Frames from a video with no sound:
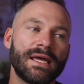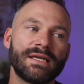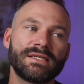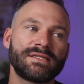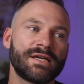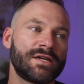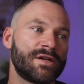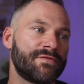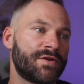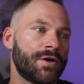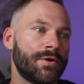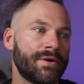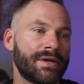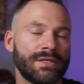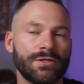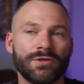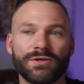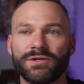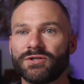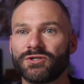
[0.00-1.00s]
instead of going
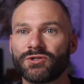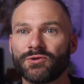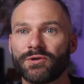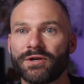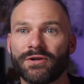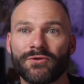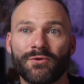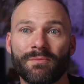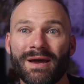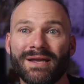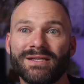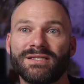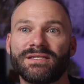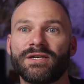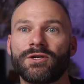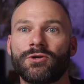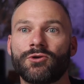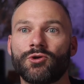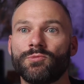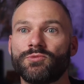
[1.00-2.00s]
and looking to join another
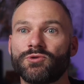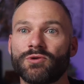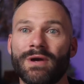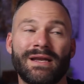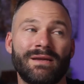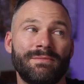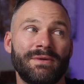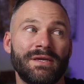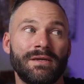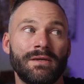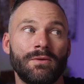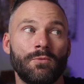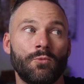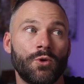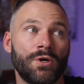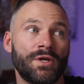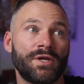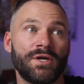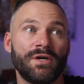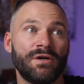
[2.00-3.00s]
mindset group, trying to be
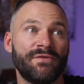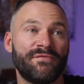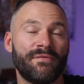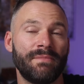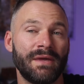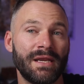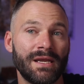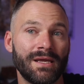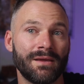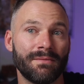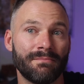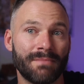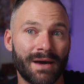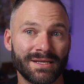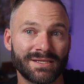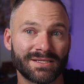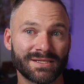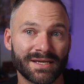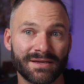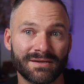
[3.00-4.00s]
one of many
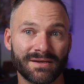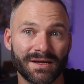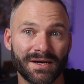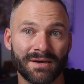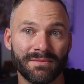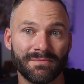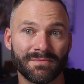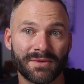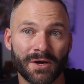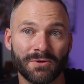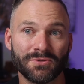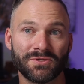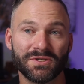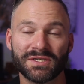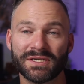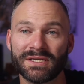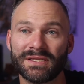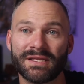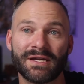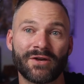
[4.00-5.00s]
mindset
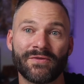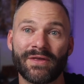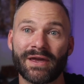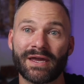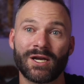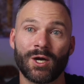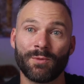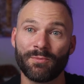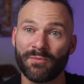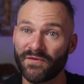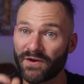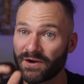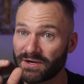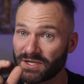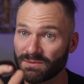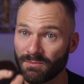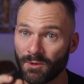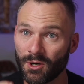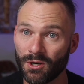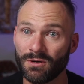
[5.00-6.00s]
coaches in there that can help a very
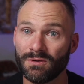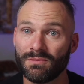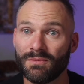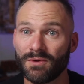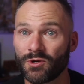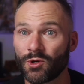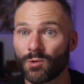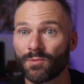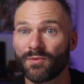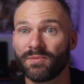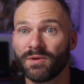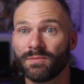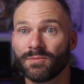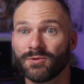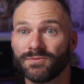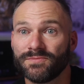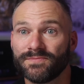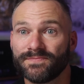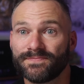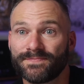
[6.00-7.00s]
small group of
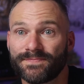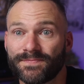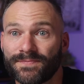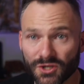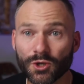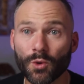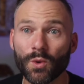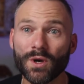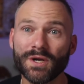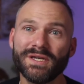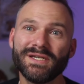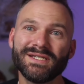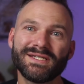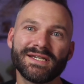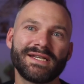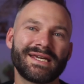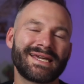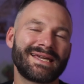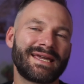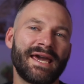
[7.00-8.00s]
people. So what
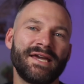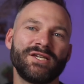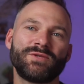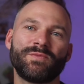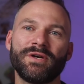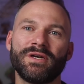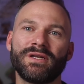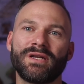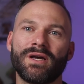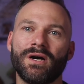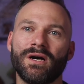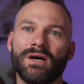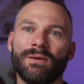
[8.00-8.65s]
is an engagement